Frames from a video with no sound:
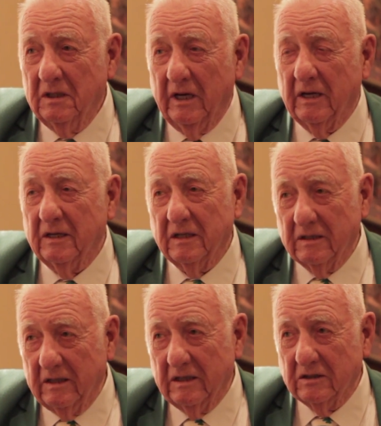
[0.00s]
And
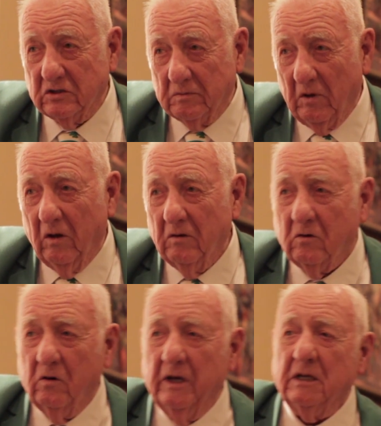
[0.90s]
in a small
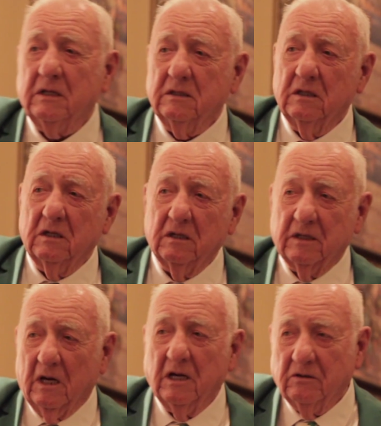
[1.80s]
quake,
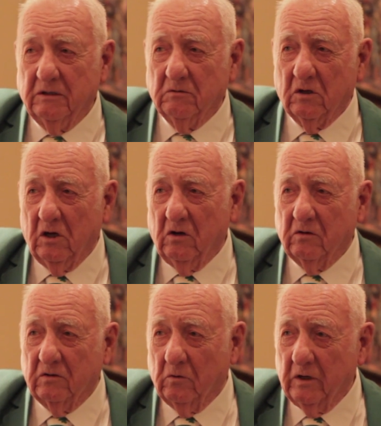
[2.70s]
concrete will
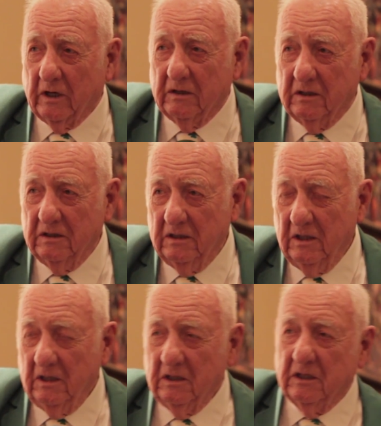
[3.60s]
go quick
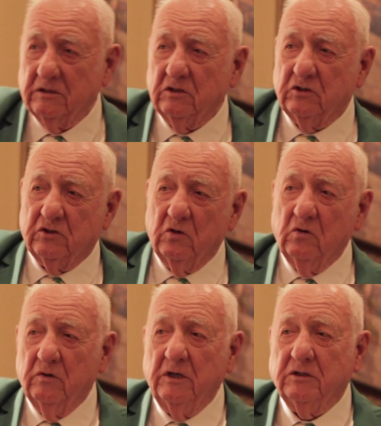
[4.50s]
because it's
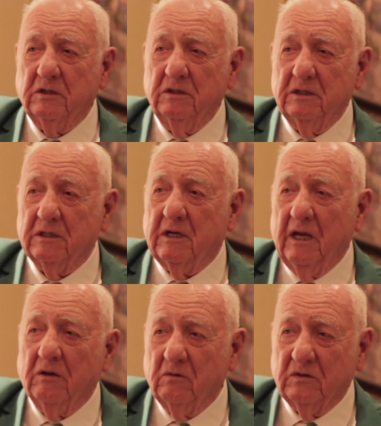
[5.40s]
too rigid and
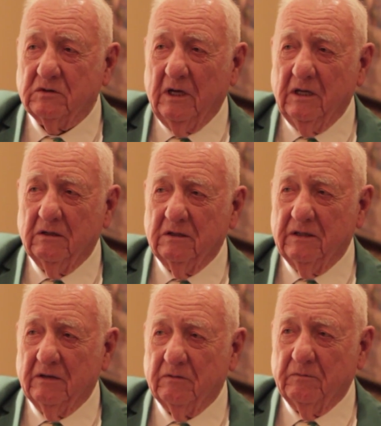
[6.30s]
can't withstand
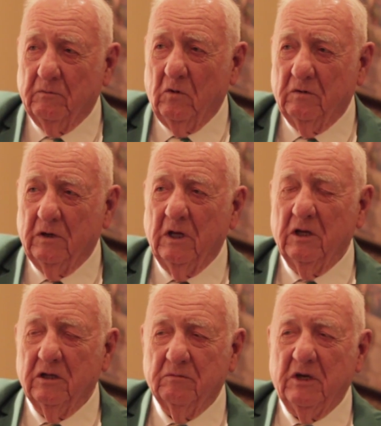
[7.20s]
that move.
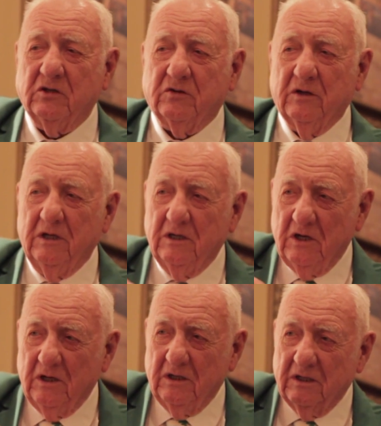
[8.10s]
The masonry
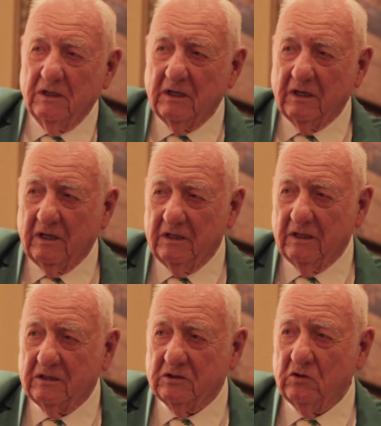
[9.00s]
can
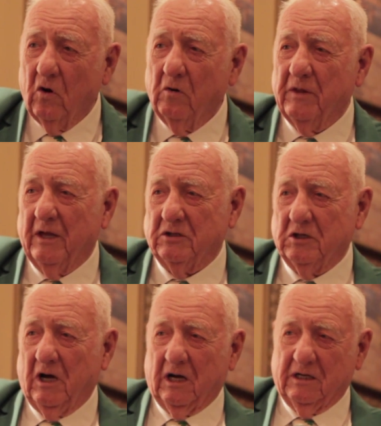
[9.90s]
absorb that
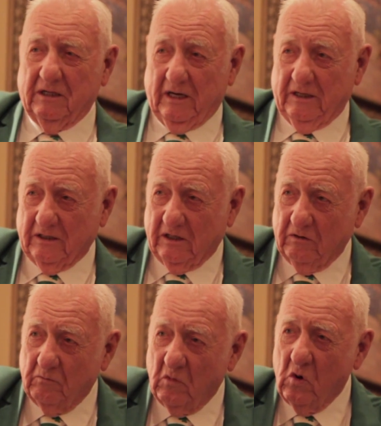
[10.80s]
shock and it
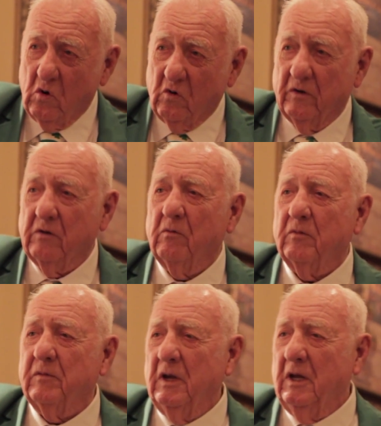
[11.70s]
can move, and
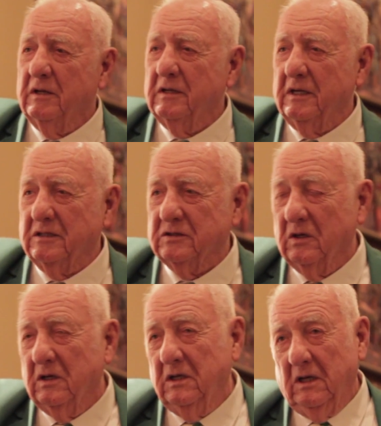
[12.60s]

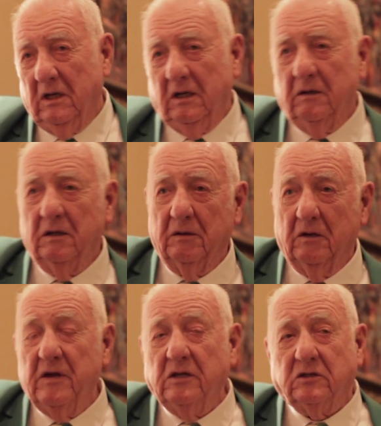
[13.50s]
so
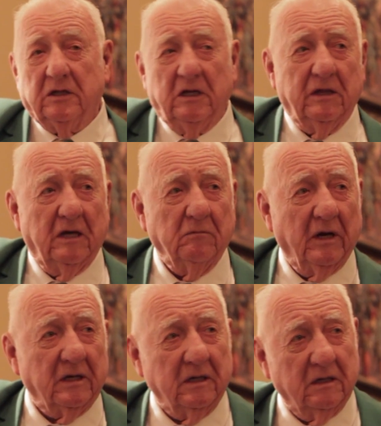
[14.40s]
eventually they
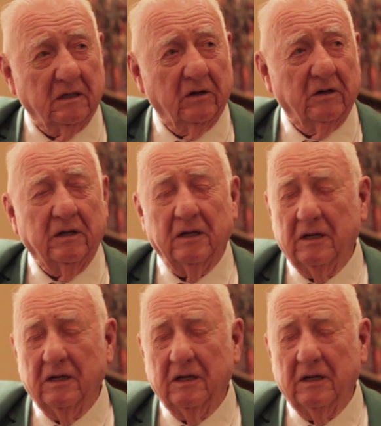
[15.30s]
might learn